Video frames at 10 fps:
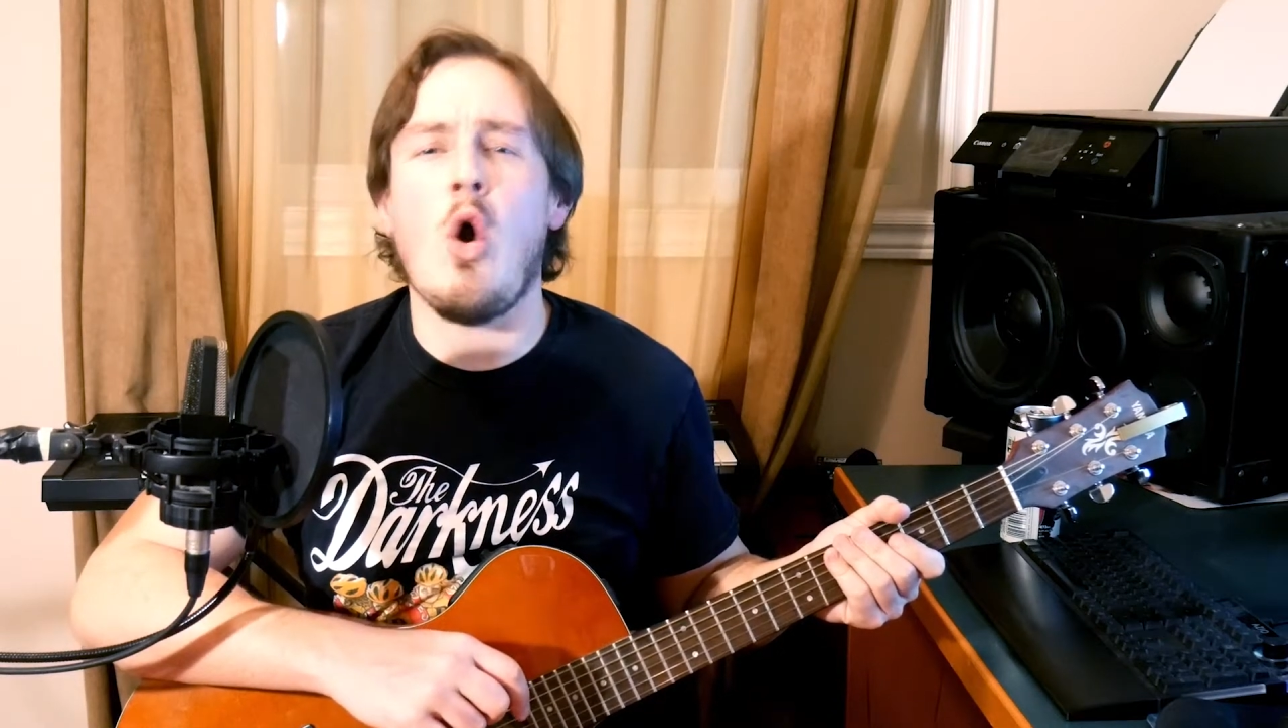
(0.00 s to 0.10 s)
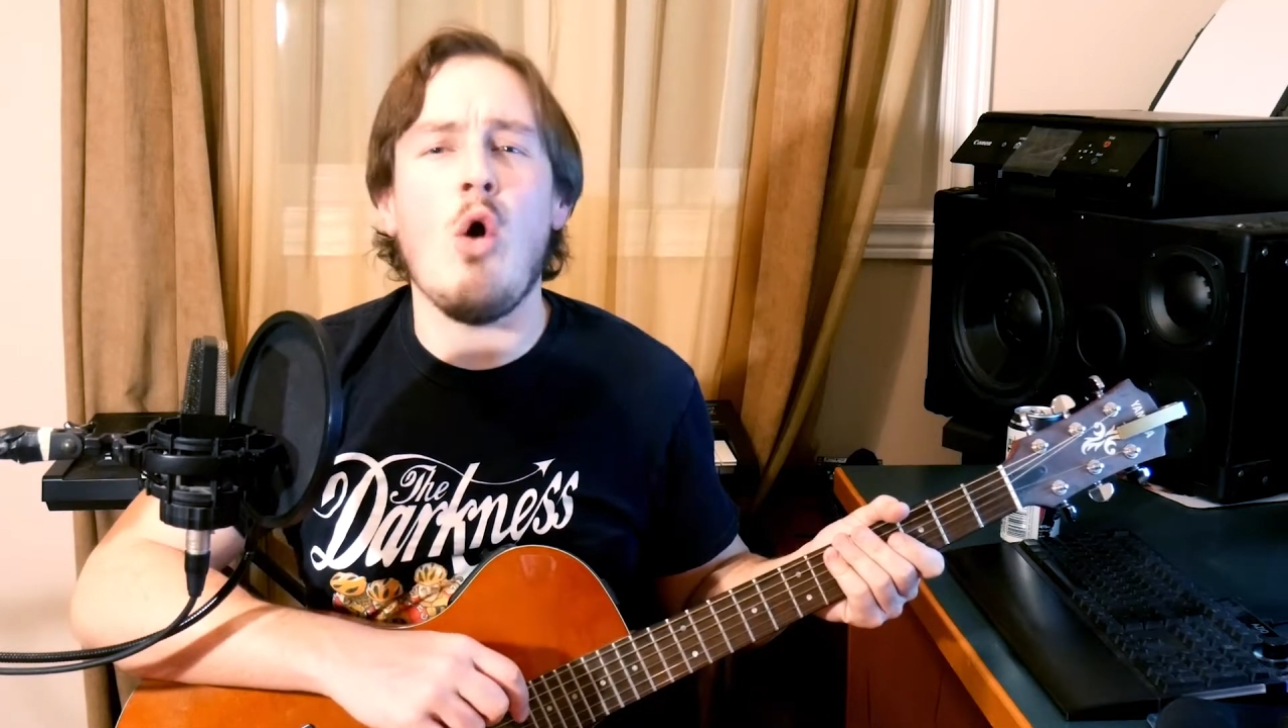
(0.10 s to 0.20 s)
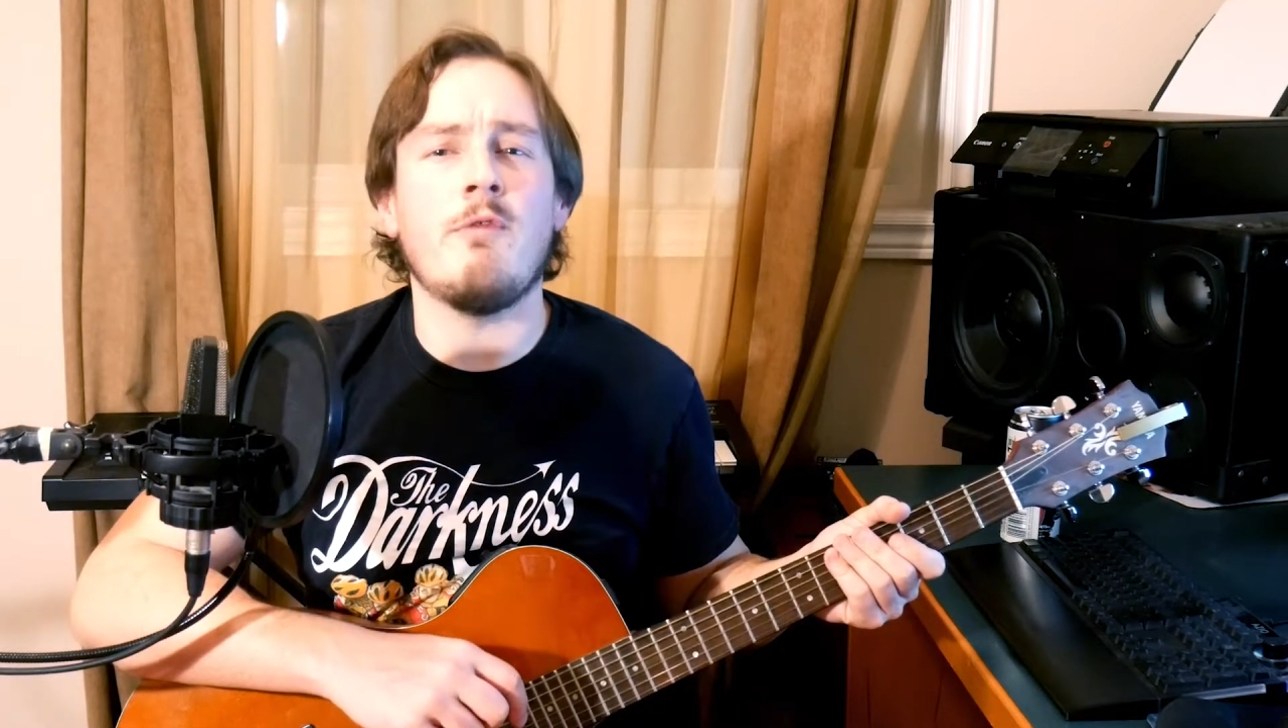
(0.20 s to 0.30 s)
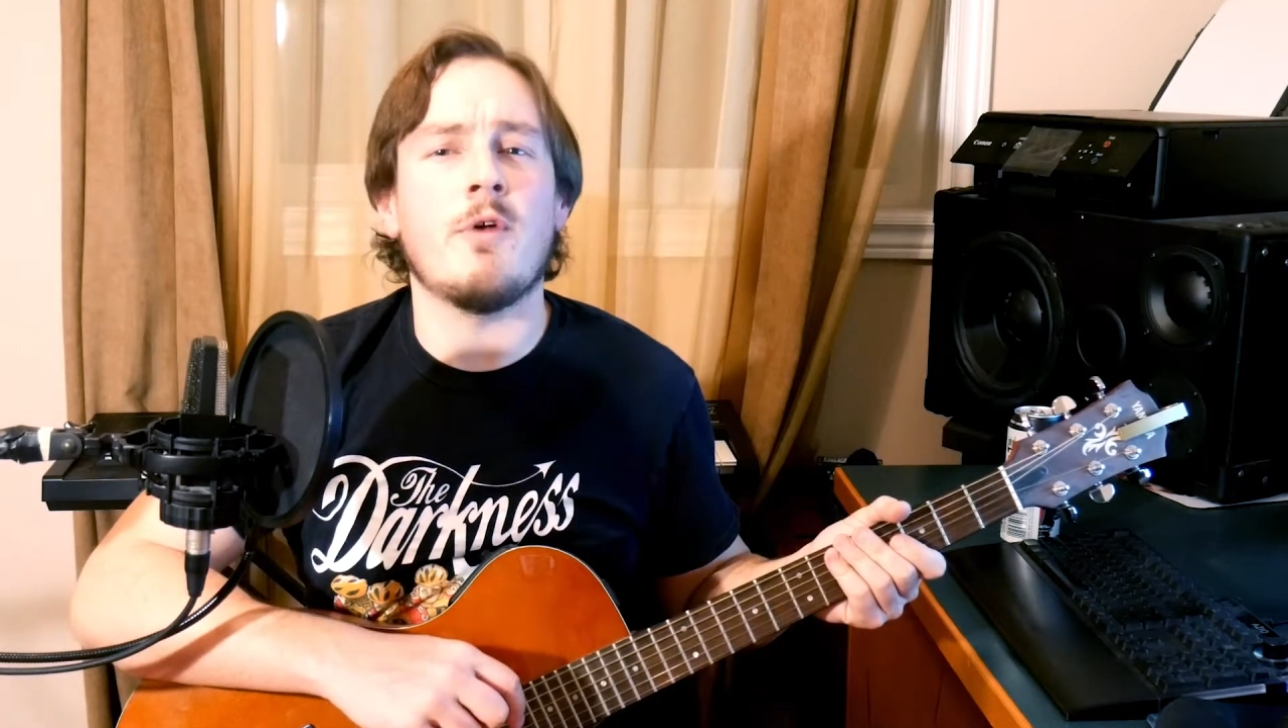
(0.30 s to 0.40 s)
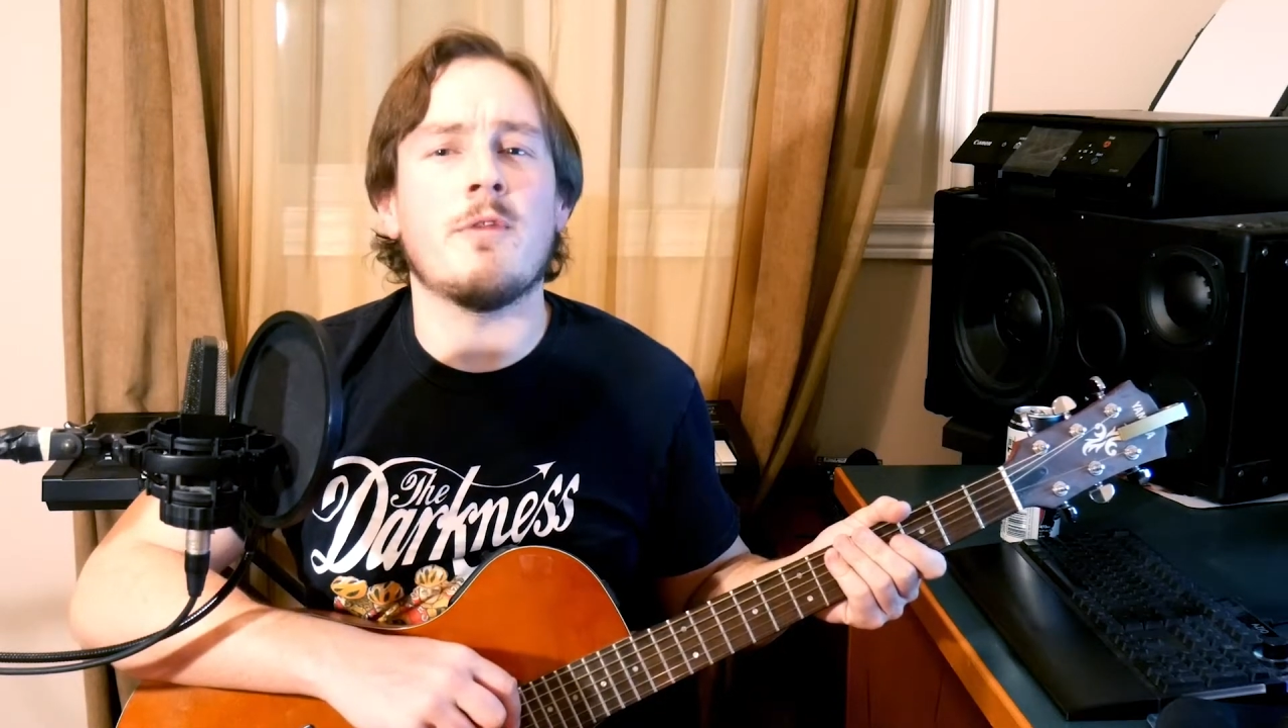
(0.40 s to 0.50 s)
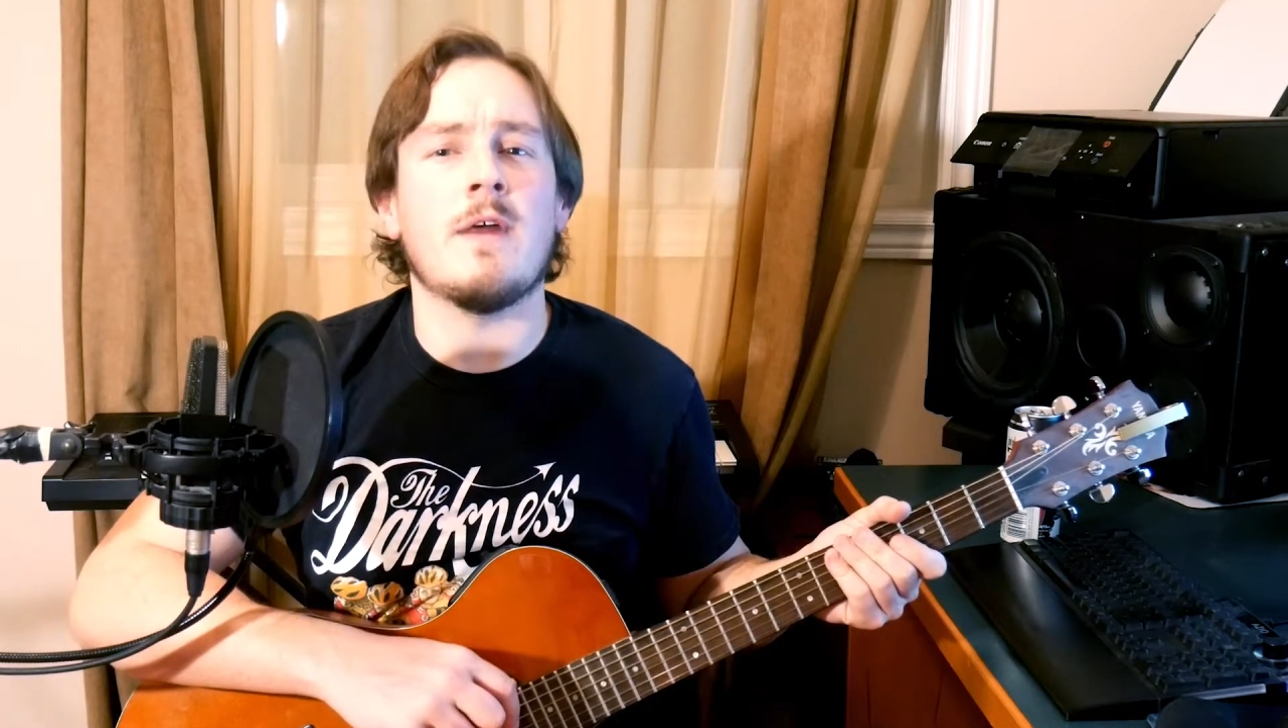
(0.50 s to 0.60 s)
Over